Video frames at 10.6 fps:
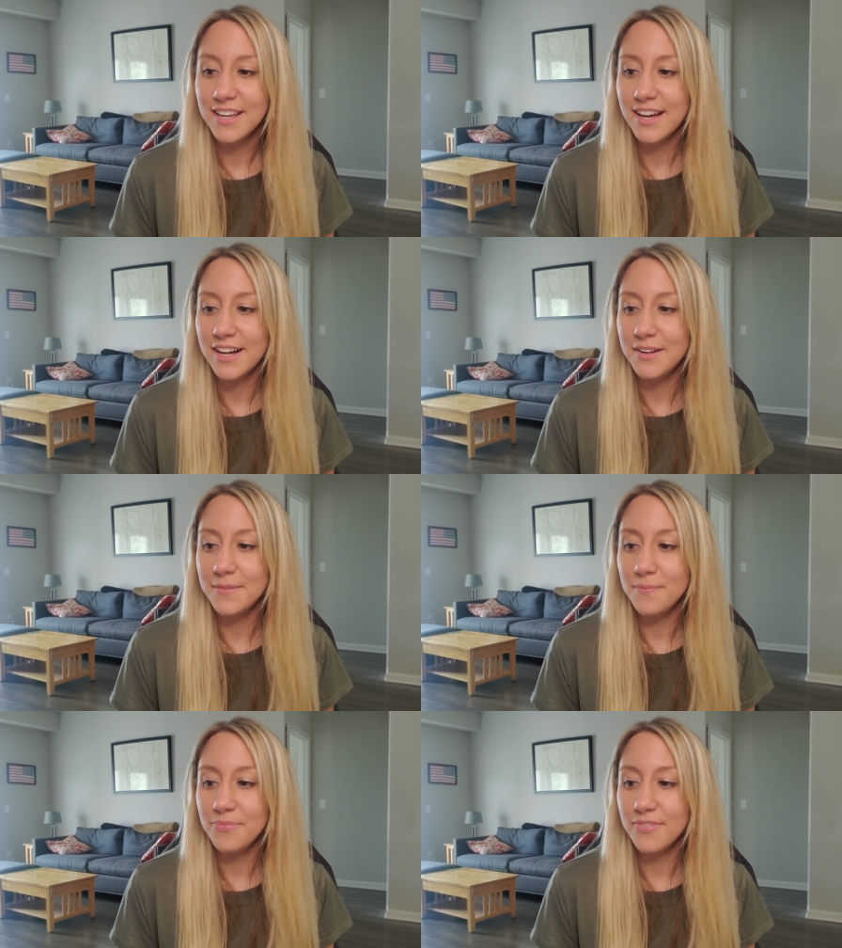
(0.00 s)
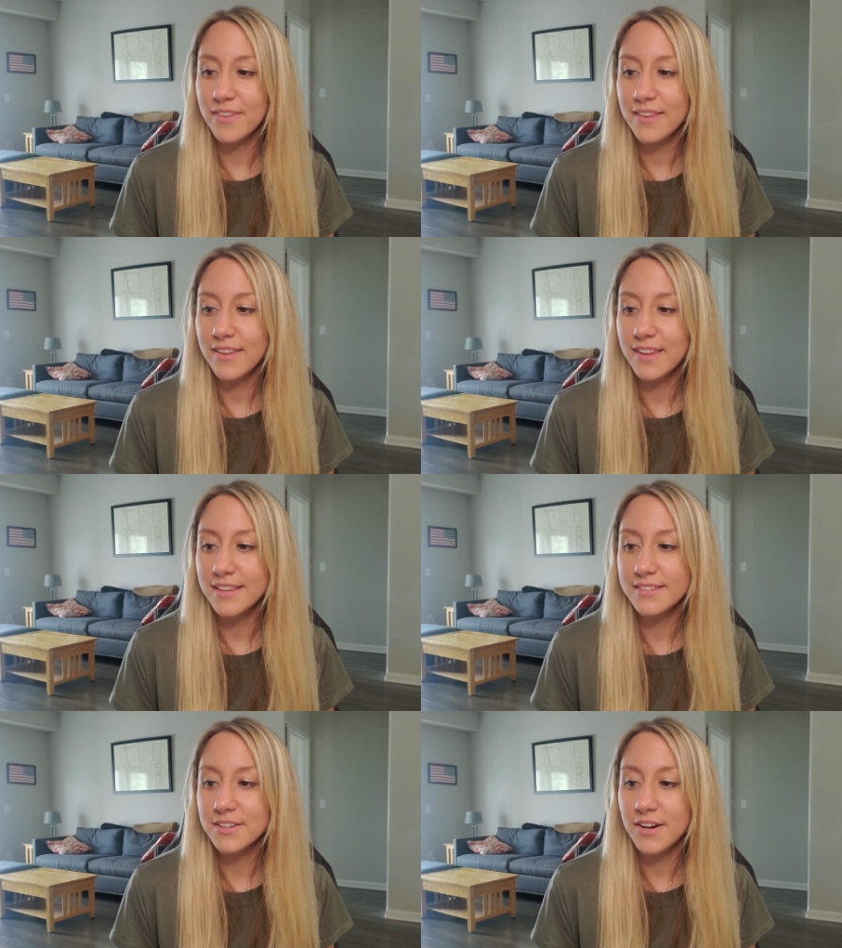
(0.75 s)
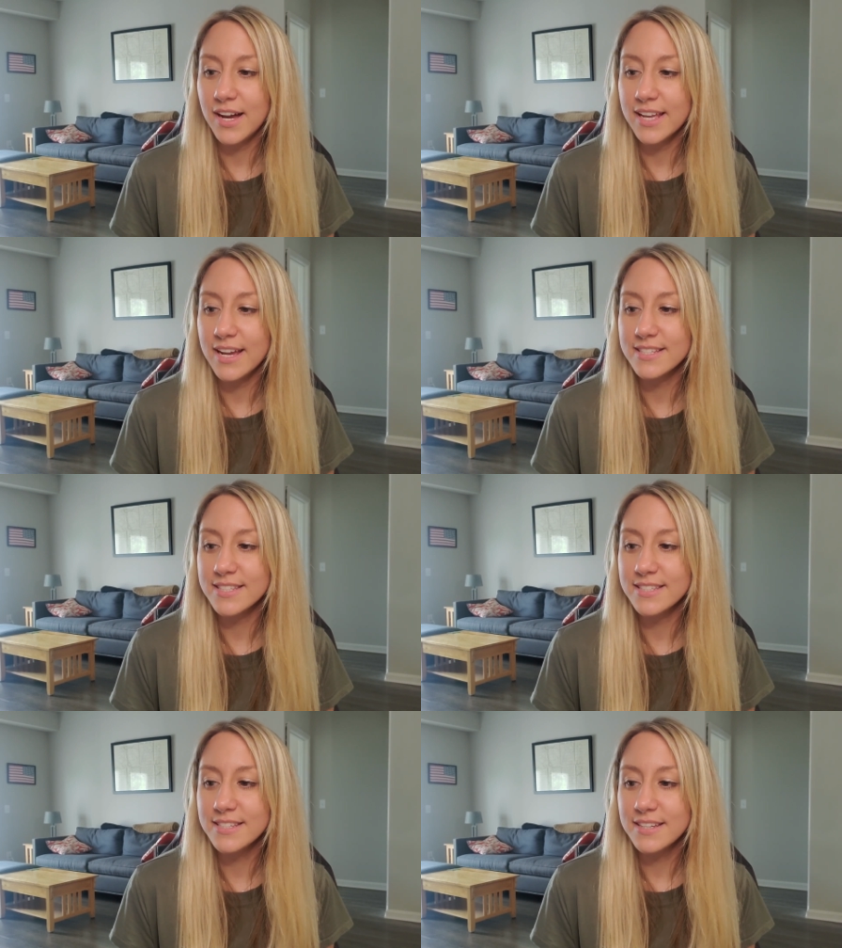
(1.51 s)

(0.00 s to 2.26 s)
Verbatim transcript: Um, so I guess,